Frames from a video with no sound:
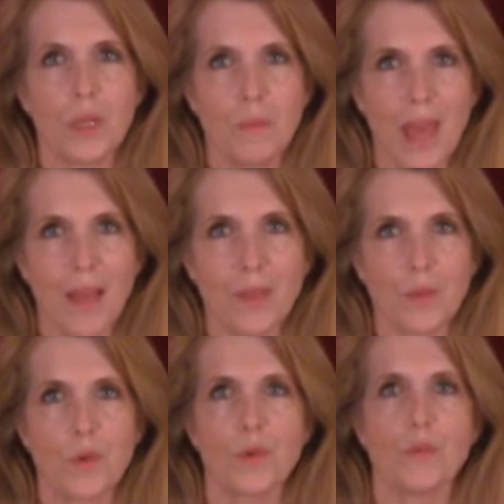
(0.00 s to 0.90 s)
in
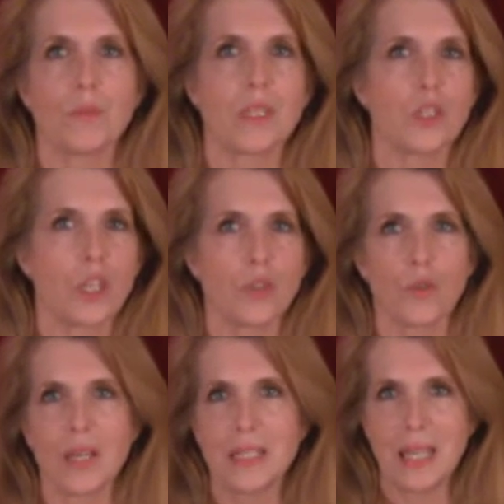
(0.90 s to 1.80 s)
bathrooms and gender
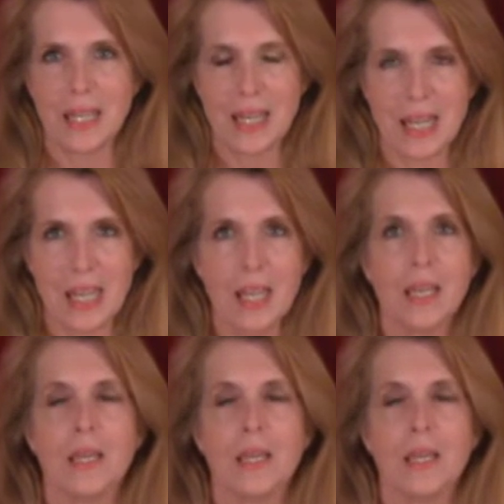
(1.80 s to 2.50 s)
identity,